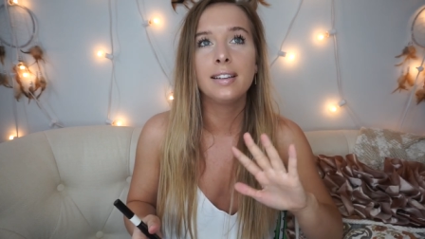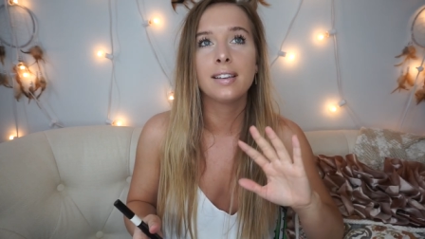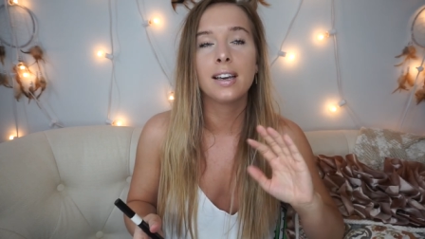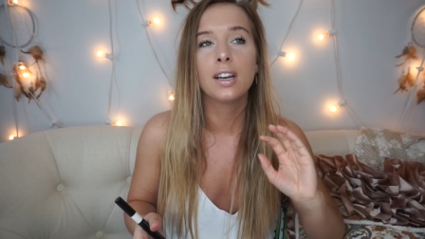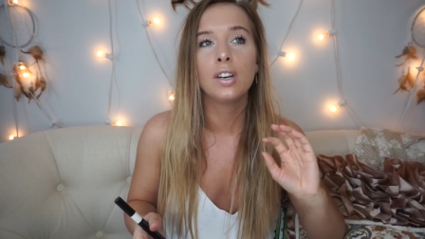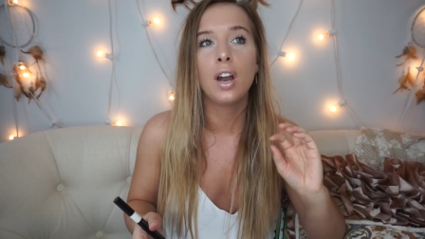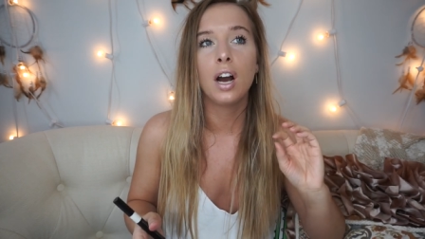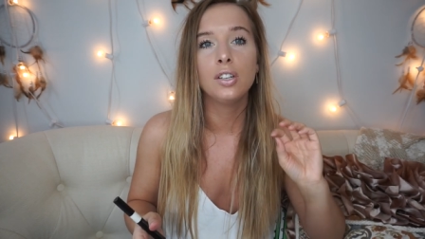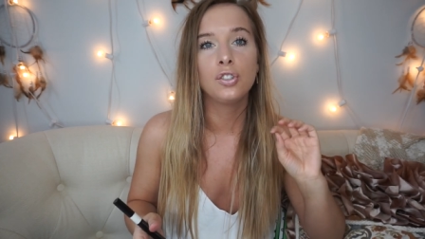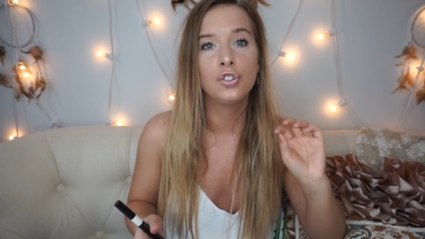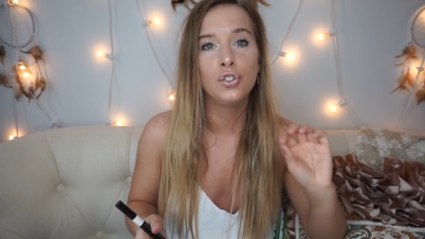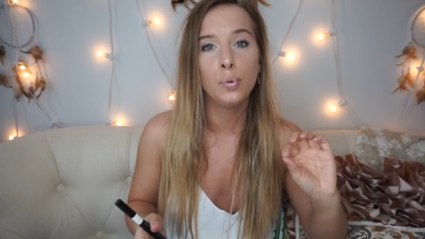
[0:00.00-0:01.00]
It's like
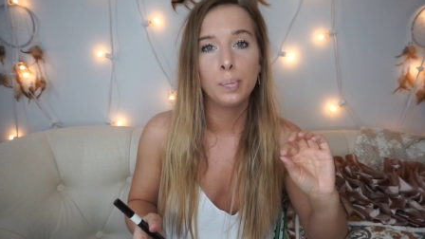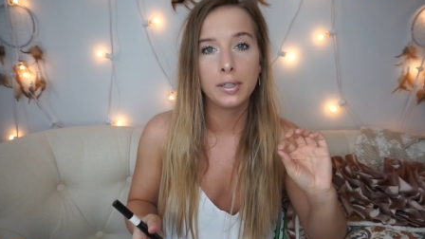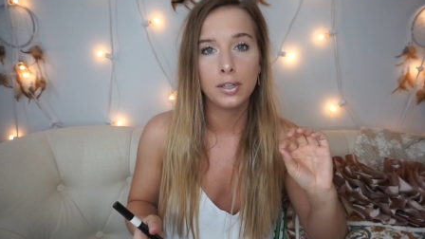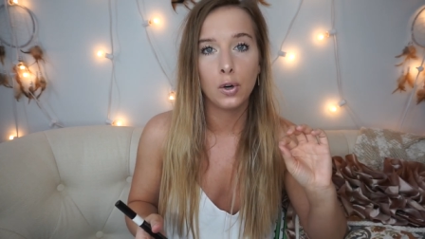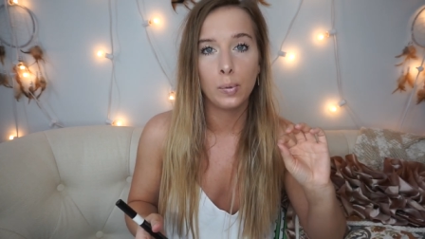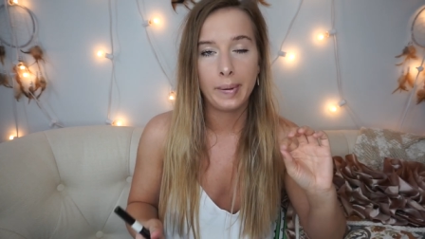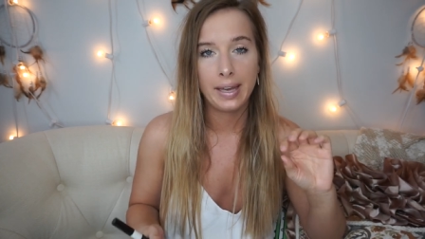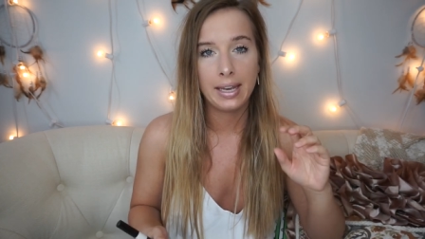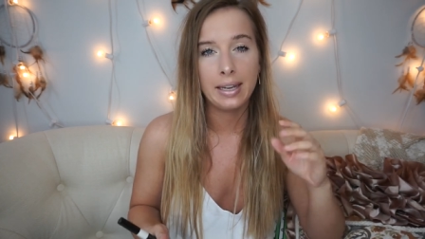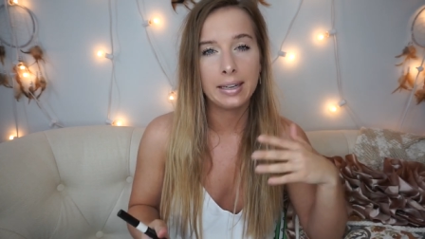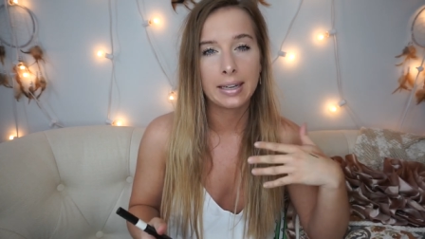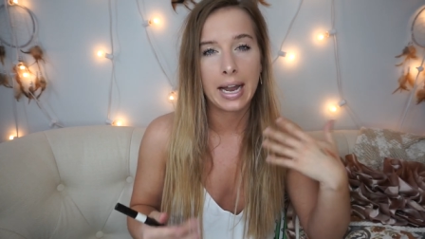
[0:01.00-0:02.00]
not super
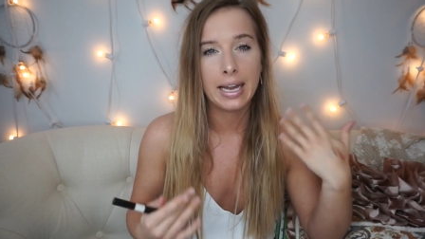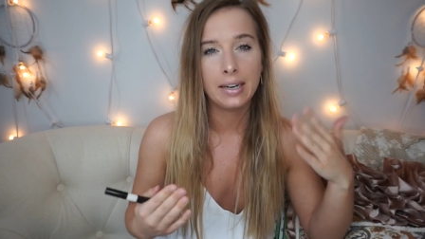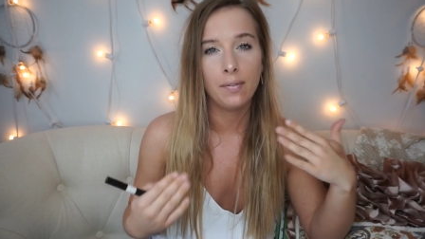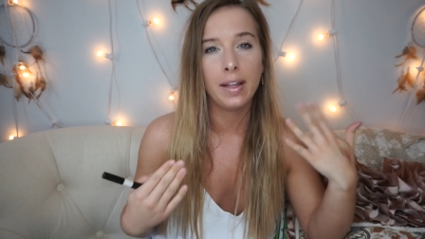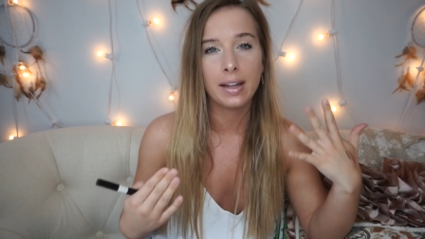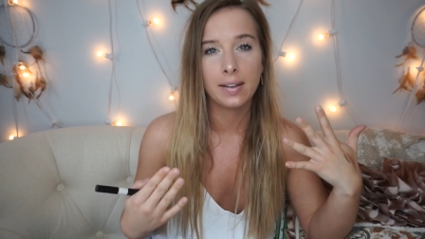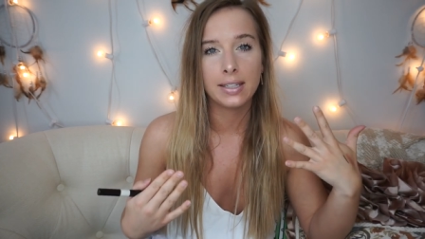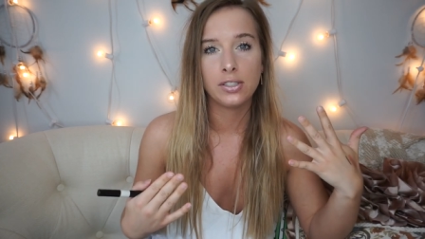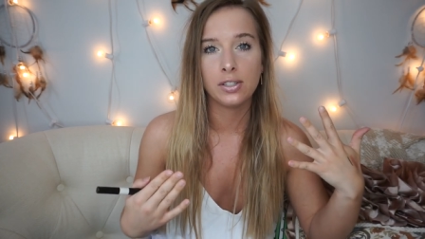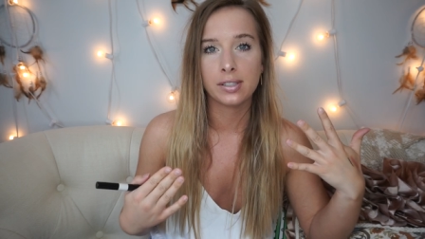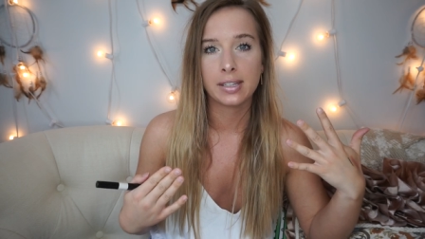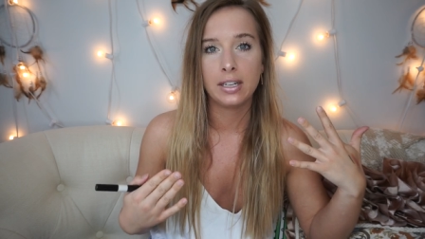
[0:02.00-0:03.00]
opaque. It kind of like lets
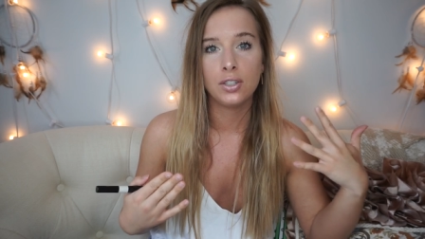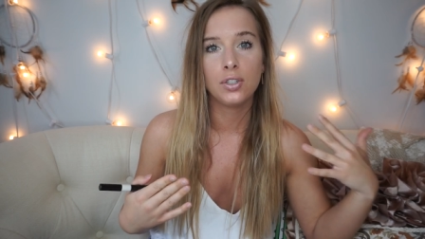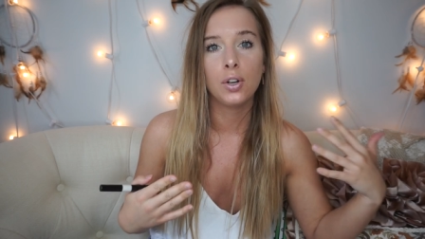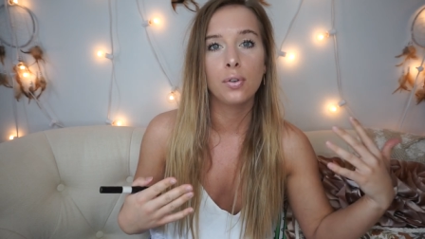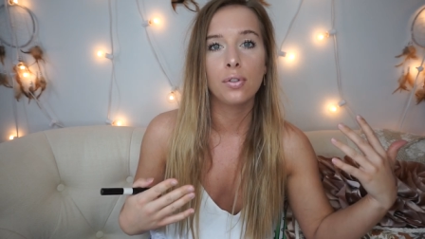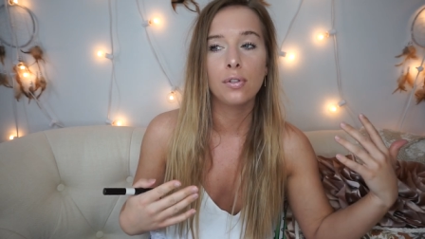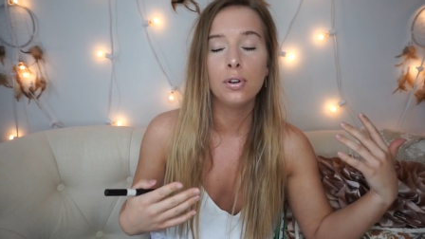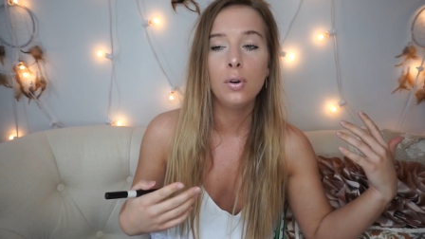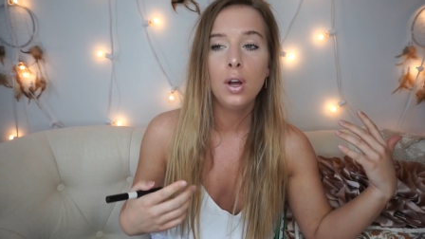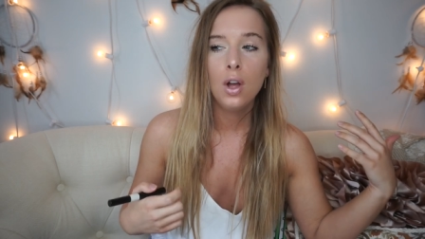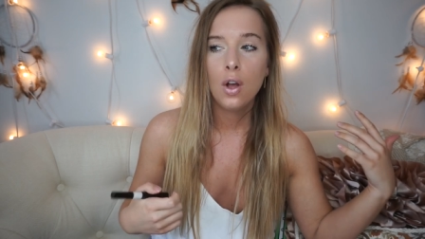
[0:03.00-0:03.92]
your skin show through.